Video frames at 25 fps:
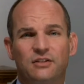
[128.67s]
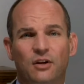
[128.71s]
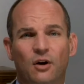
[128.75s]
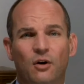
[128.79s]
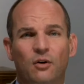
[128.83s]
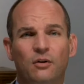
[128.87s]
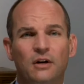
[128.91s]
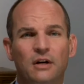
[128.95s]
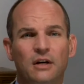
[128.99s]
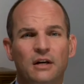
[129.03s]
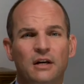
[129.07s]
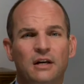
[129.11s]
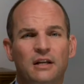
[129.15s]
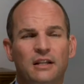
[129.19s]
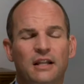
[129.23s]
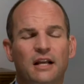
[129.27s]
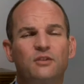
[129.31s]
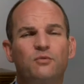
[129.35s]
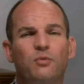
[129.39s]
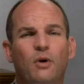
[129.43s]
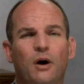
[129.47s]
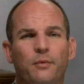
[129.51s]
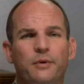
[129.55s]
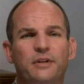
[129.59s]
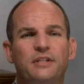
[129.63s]
So that's
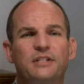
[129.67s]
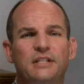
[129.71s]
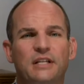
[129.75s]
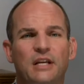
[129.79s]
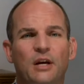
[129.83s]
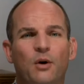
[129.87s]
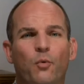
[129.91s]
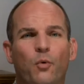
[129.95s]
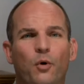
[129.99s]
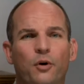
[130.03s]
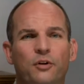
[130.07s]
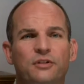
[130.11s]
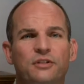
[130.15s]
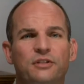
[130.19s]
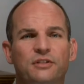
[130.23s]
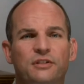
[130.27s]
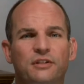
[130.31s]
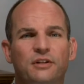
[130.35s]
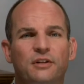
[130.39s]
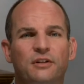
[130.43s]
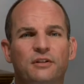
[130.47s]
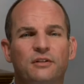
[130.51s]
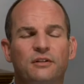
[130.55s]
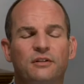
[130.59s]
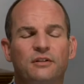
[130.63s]
why we see it worsen
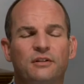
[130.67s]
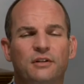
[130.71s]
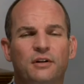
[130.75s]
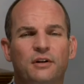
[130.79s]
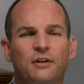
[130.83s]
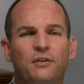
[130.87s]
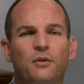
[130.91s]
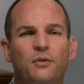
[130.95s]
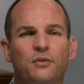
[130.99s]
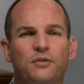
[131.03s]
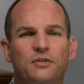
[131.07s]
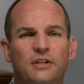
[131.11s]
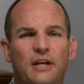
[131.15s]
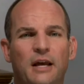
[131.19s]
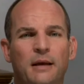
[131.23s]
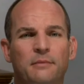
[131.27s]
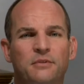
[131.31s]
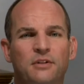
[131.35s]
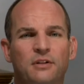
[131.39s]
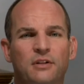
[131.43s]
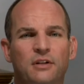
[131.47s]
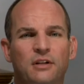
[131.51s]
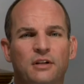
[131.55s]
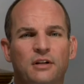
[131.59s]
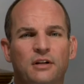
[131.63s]
during, during those times
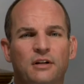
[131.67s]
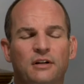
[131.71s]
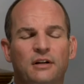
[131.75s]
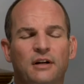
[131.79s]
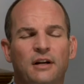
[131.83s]
of the year.